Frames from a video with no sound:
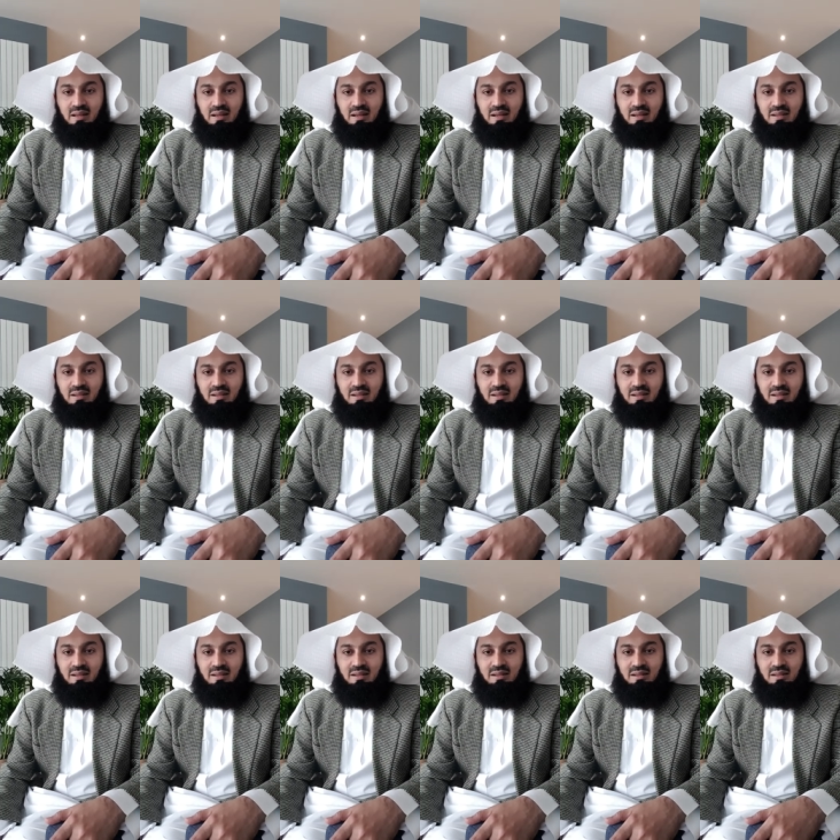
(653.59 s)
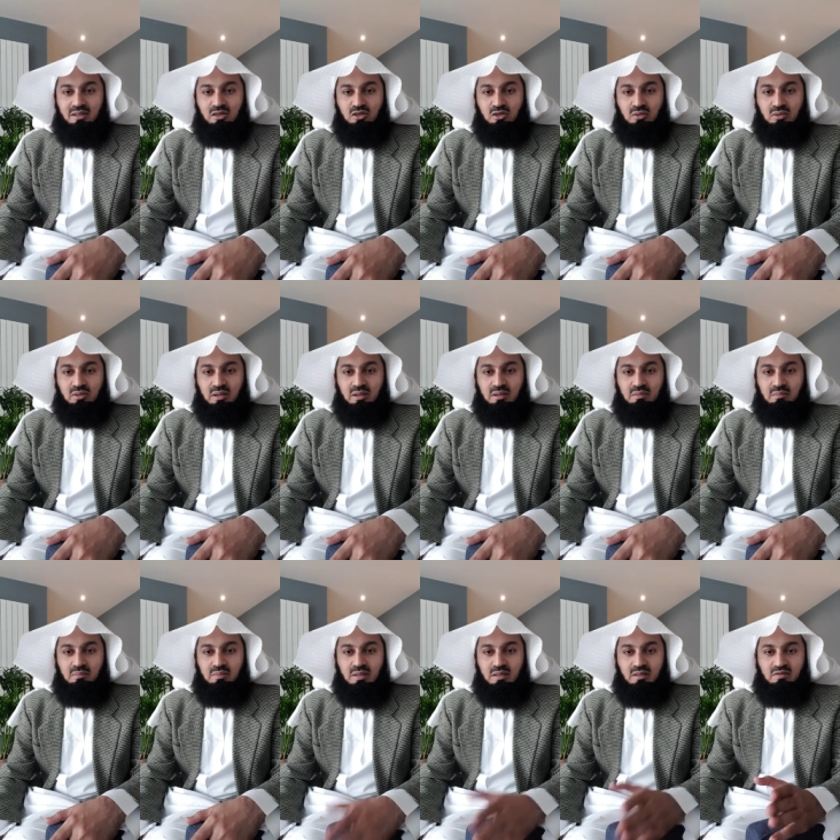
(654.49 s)
And uh,
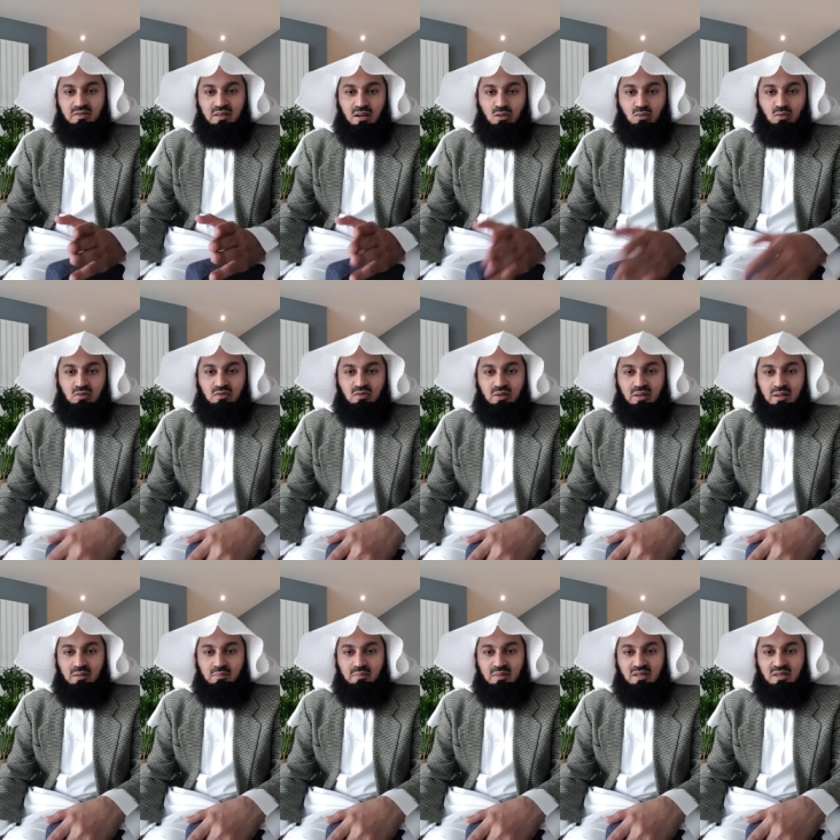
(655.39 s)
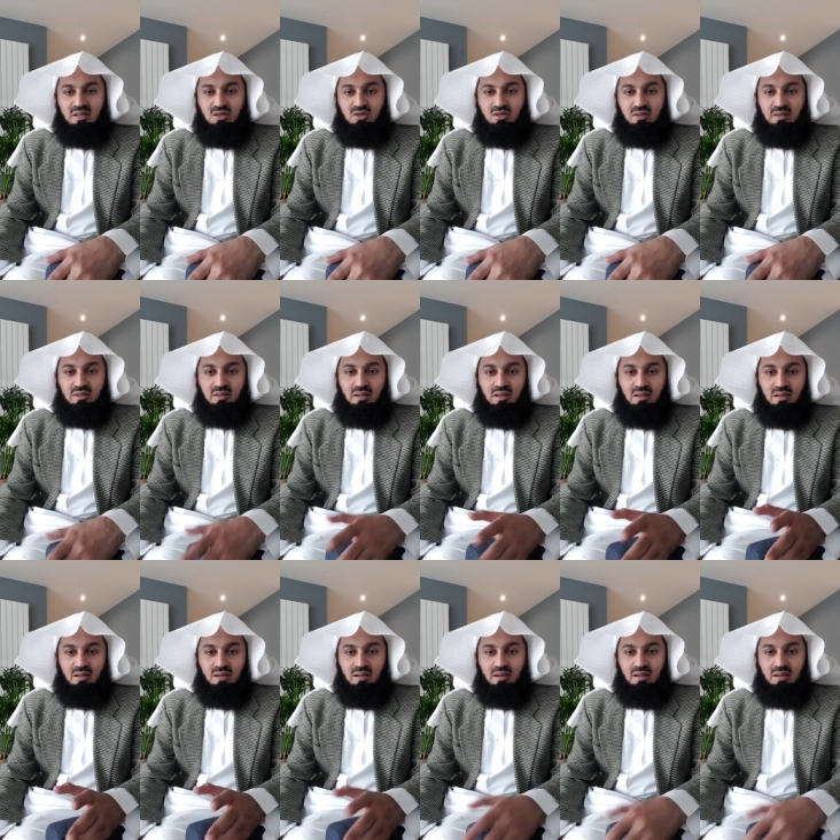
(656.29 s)
shukran, Brother Farooq, for that message. And
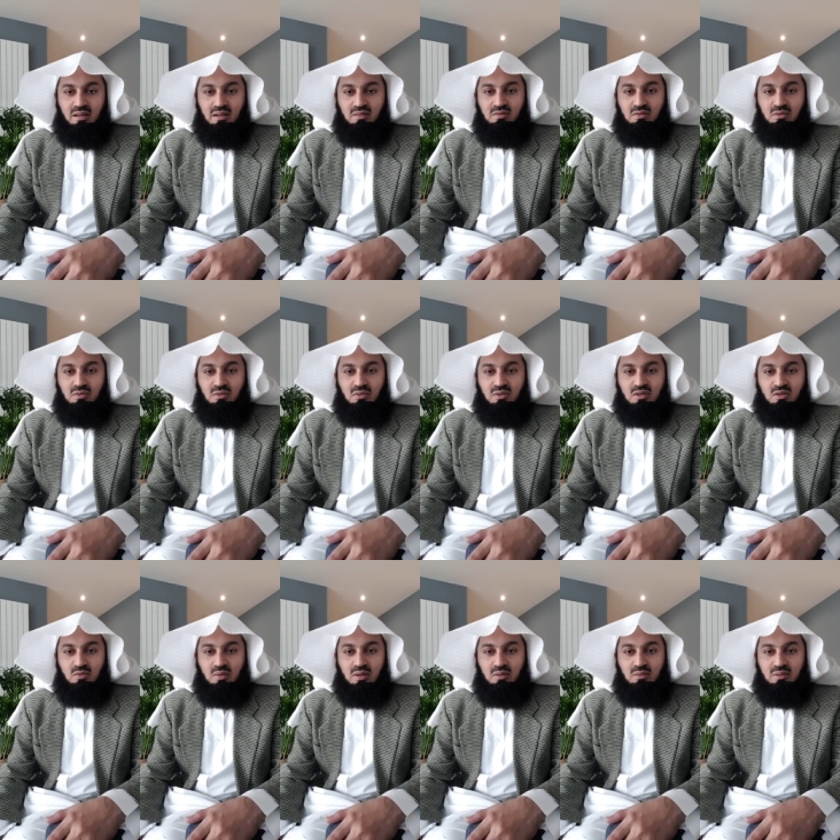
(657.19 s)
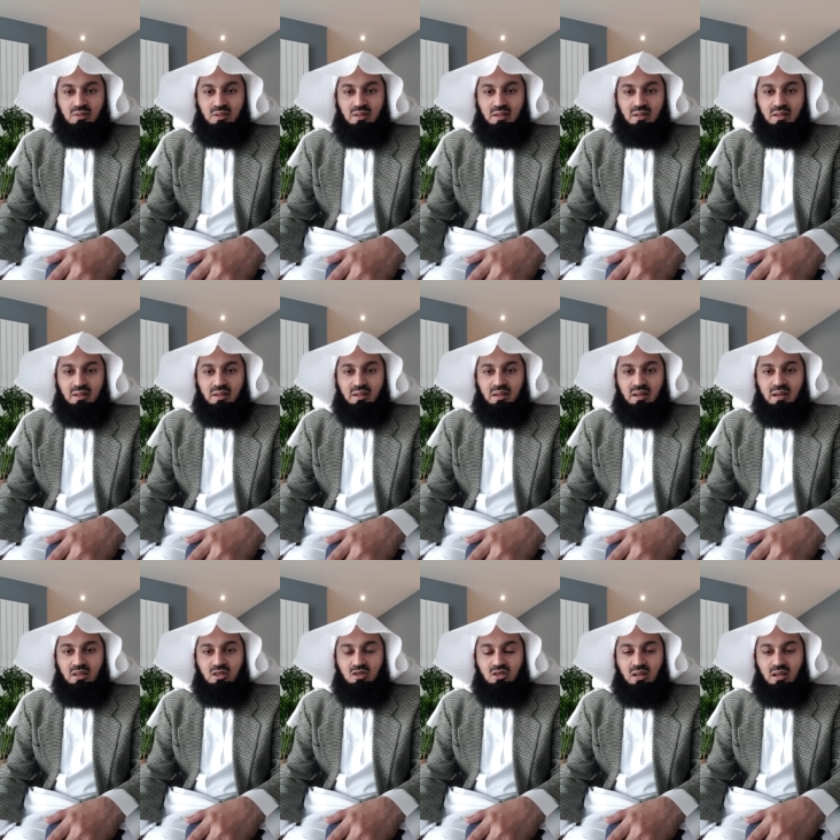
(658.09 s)
uh, I love you all as well.
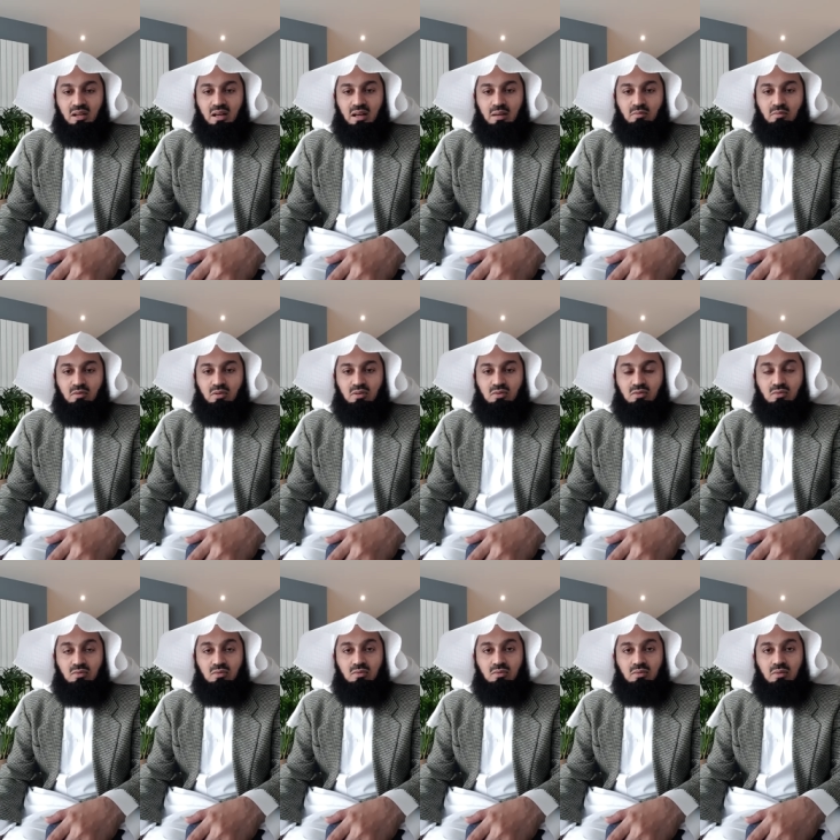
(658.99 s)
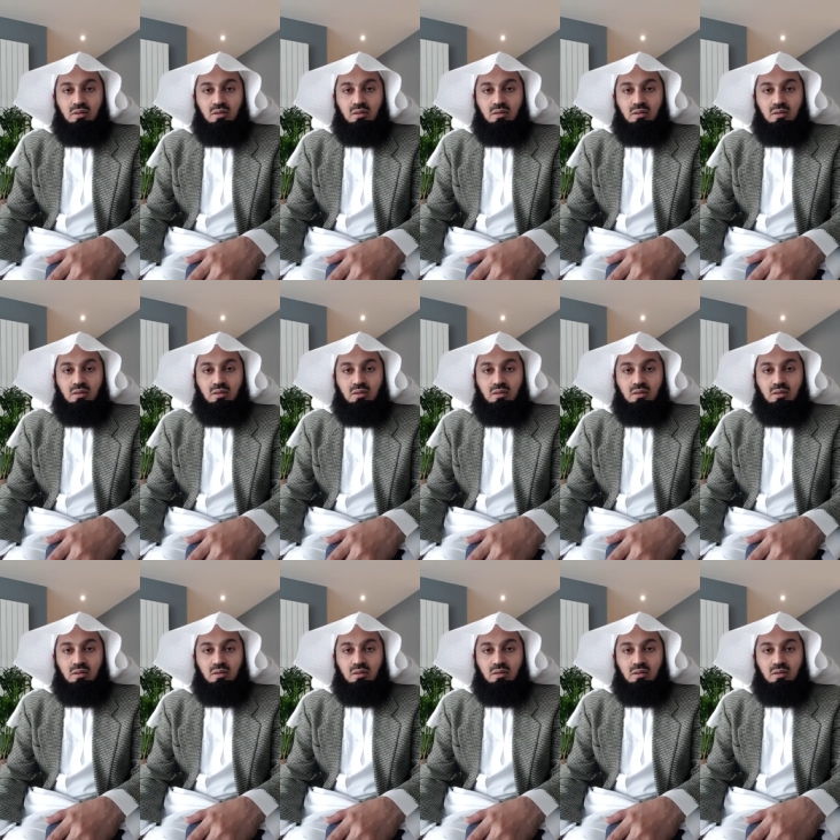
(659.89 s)
And inshallah, I'm going to